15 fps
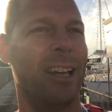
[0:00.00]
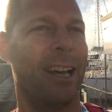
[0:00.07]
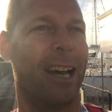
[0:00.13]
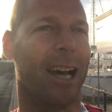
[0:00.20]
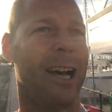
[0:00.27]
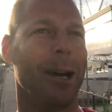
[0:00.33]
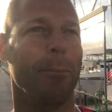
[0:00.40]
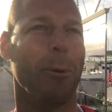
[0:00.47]

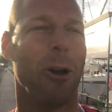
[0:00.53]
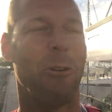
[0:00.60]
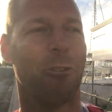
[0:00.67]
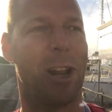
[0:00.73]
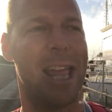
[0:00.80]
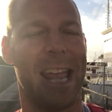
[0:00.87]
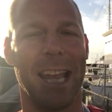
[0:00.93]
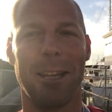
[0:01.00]
Over
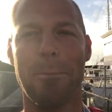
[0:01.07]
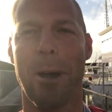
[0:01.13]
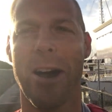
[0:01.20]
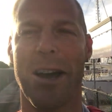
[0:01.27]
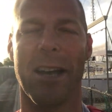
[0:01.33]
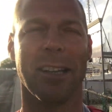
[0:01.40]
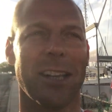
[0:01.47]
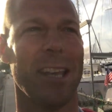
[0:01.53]
to
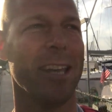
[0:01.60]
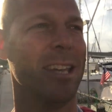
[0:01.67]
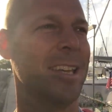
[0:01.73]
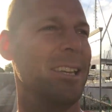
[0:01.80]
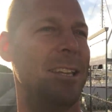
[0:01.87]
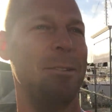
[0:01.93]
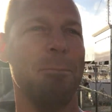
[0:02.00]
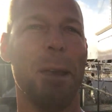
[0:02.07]
Egmont,
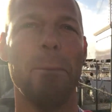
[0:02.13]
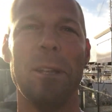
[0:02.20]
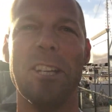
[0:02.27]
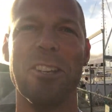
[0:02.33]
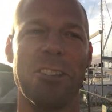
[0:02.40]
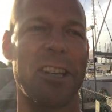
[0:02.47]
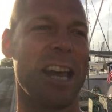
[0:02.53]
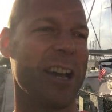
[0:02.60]
maybe
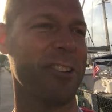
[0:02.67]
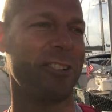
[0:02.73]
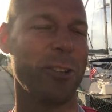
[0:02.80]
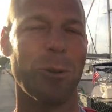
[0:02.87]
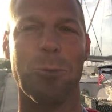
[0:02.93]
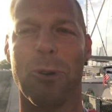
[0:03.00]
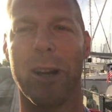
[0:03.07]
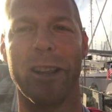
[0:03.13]
just out
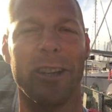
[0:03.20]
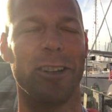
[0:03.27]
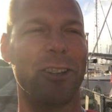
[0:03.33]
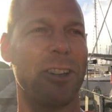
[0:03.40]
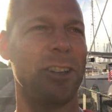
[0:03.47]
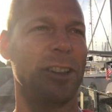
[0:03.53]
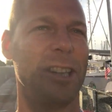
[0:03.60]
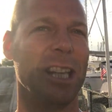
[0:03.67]
to one of
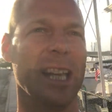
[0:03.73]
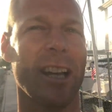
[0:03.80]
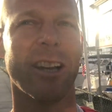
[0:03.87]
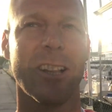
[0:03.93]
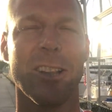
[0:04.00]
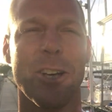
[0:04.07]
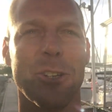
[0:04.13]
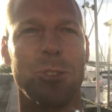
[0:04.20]
the
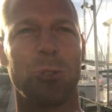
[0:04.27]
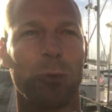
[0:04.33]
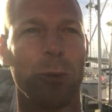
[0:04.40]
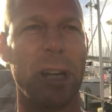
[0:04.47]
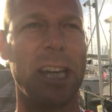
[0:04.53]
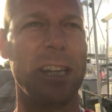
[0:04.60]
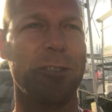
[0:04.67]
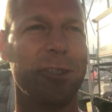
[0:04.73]
close
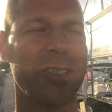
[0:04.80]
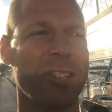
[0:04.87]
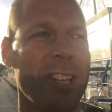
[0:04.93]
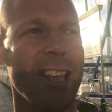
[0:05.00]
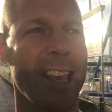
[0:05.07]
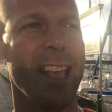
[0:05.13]
reefs